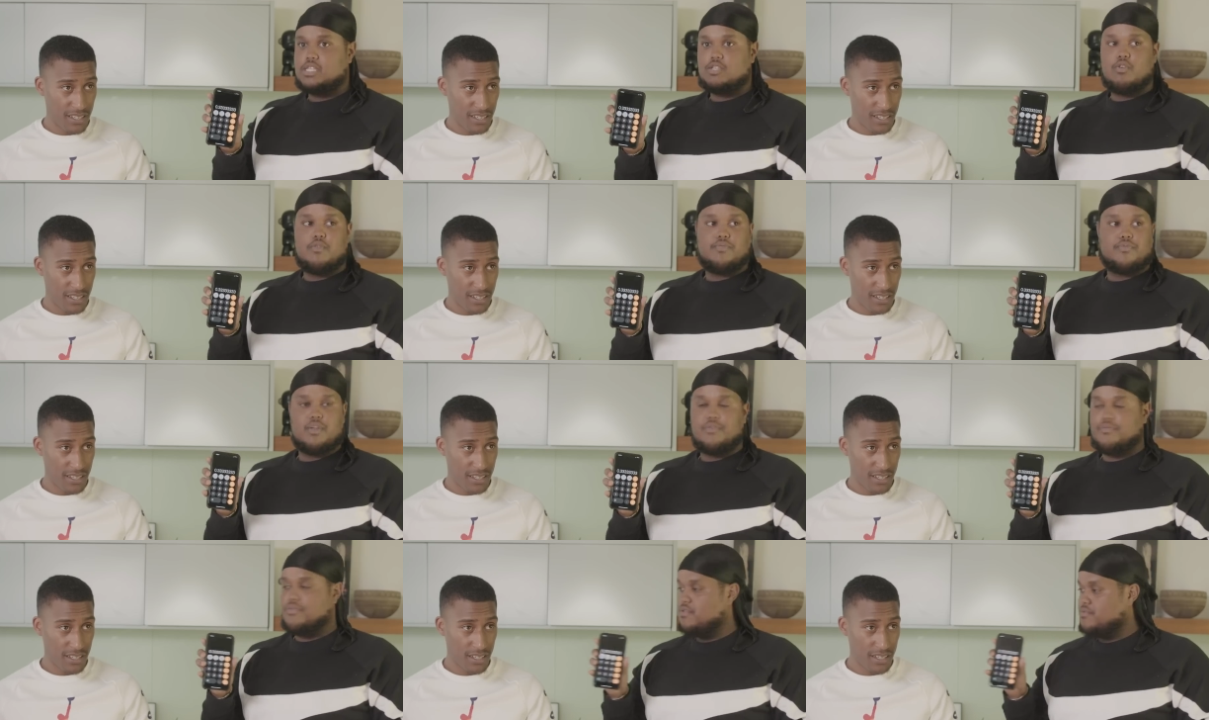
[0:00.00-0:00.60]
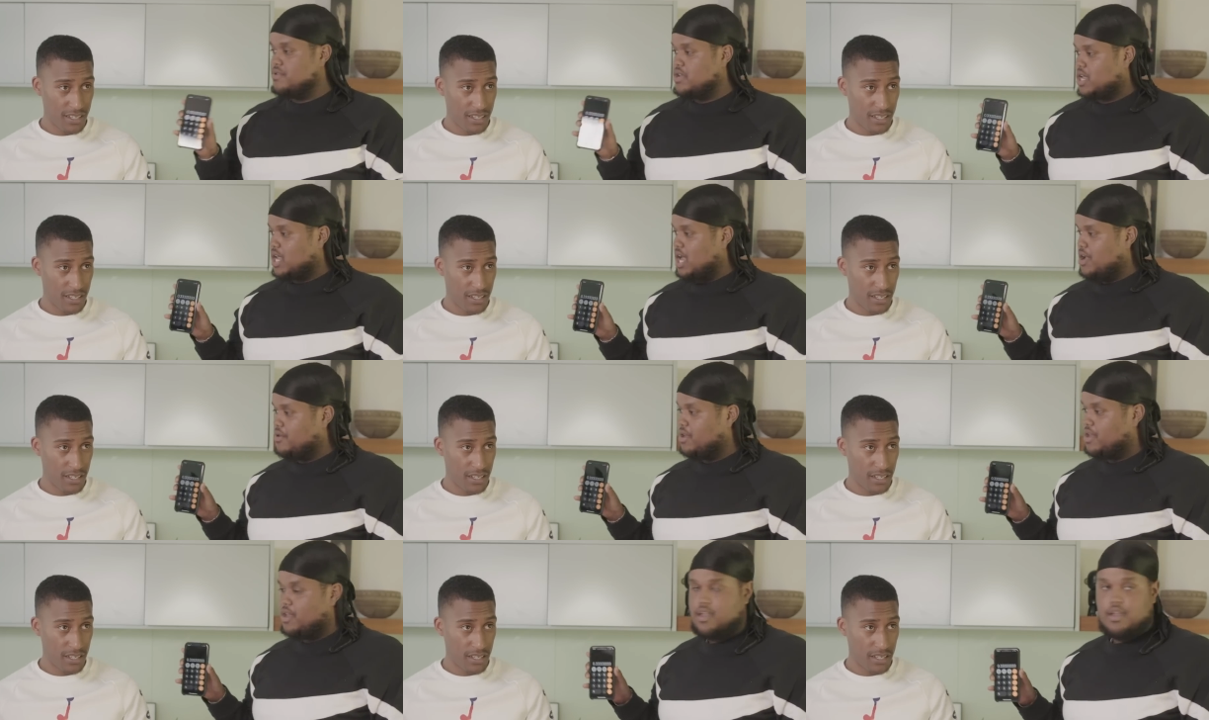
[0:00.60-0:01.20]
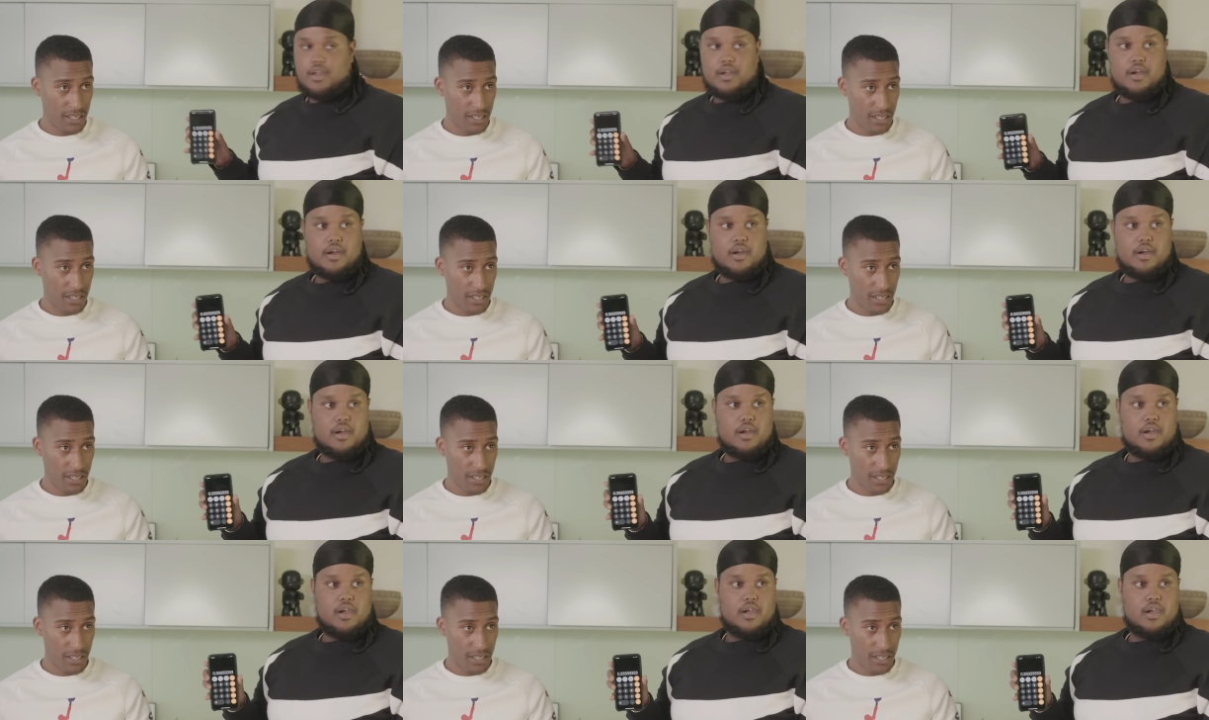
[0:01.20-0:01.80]
Speaker 1: stupid. is, what is recurring. roughly one
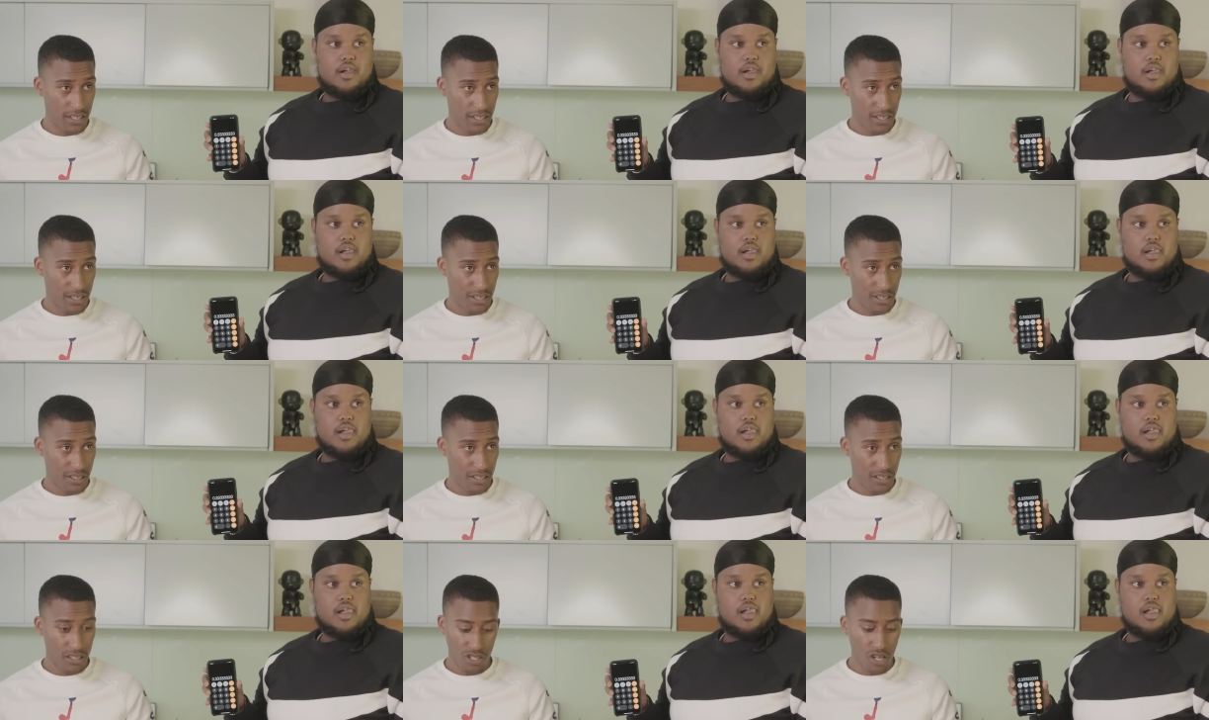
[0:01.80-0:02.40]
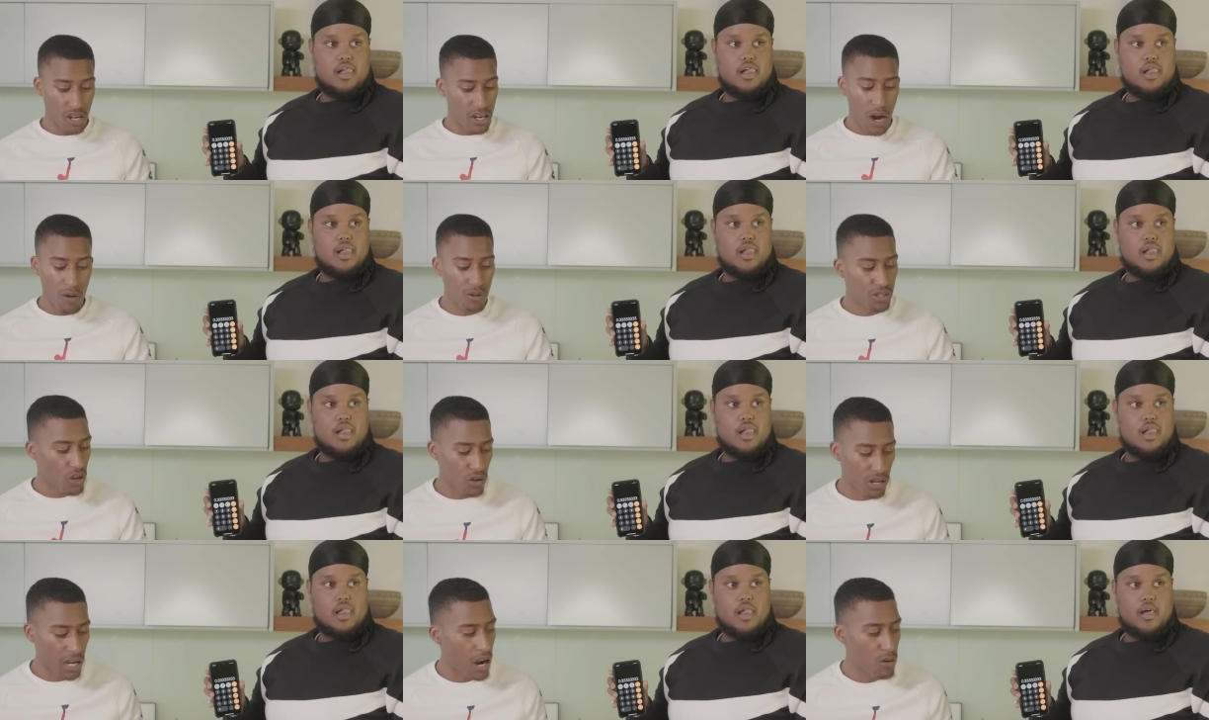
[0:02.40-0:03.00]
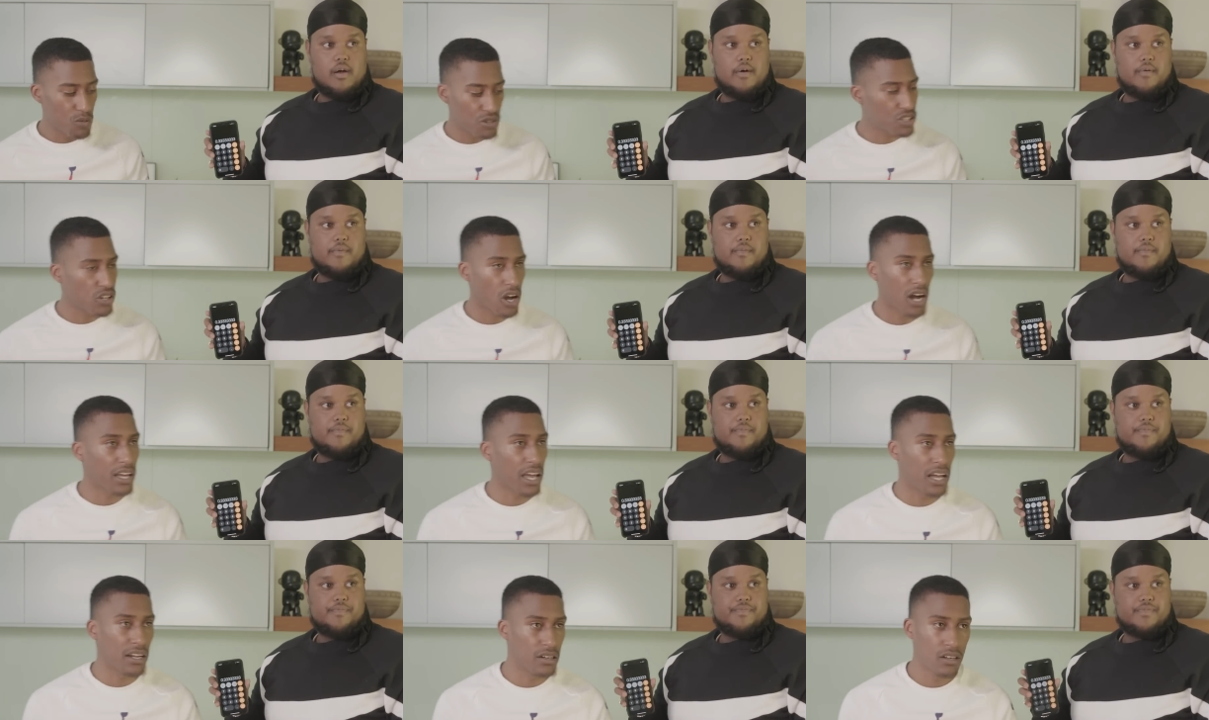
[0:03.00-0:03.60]
third.
Speaker 2: So that one don't count. We start
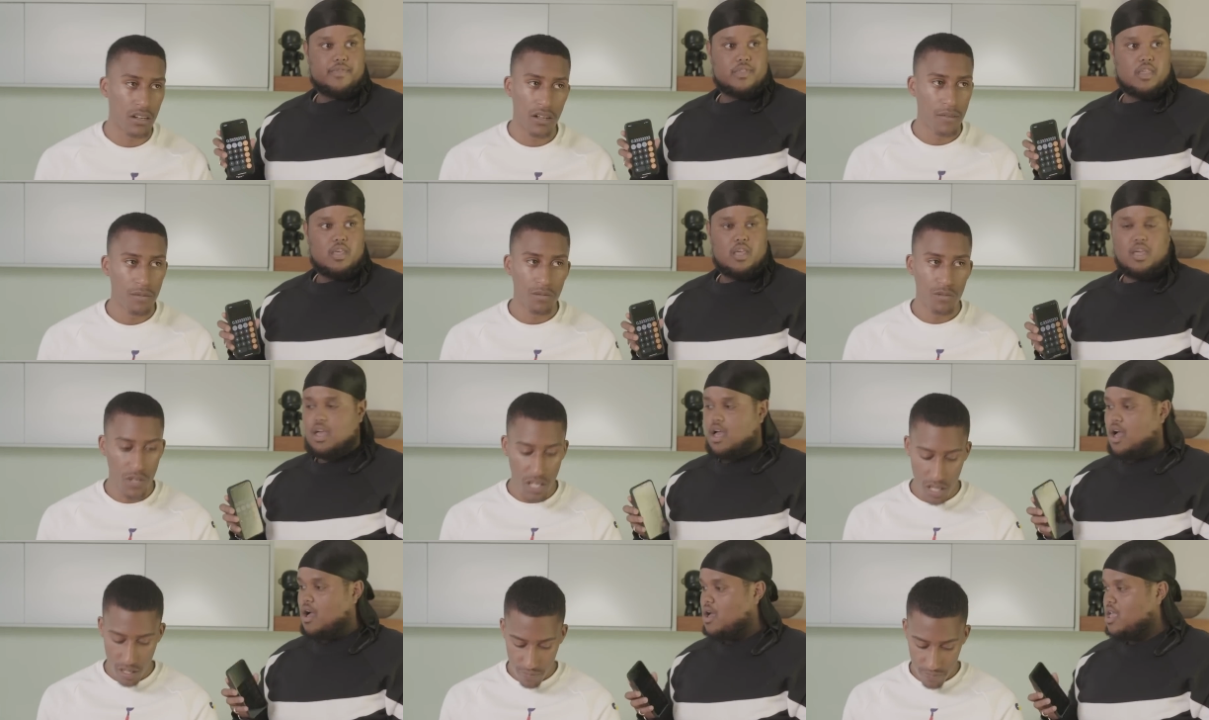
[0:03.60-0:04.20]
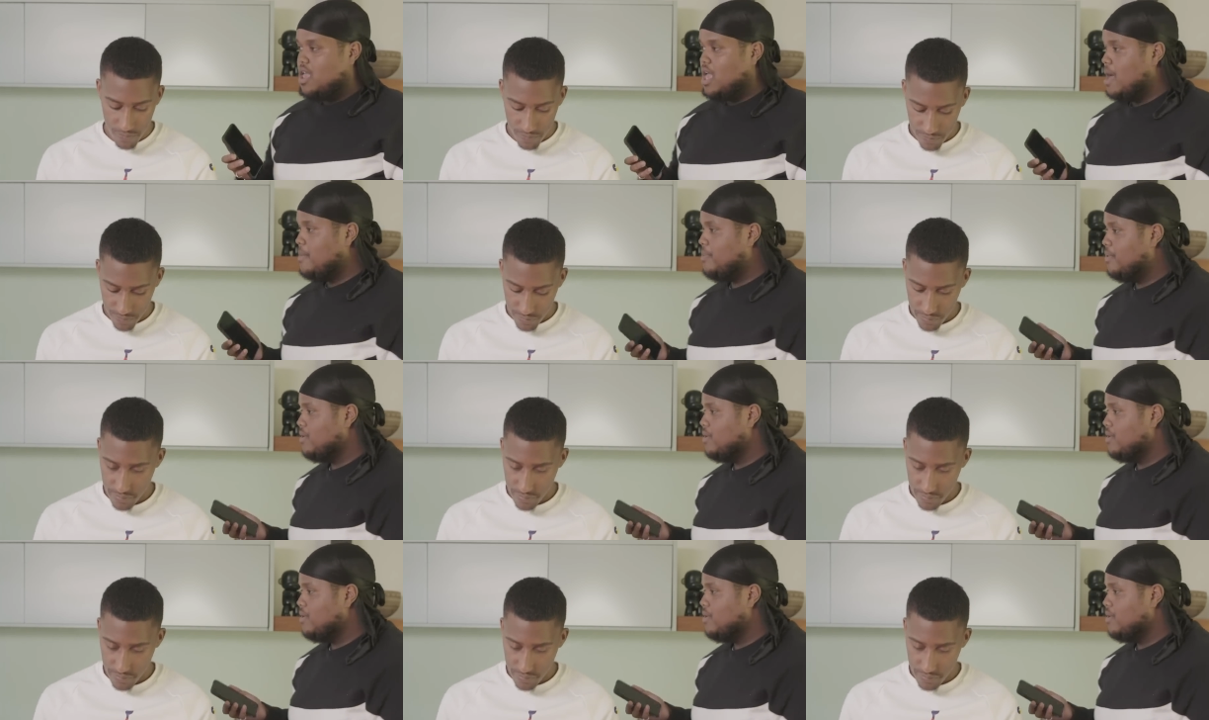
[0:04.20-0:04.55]
again. start again. Yeah. Yeah,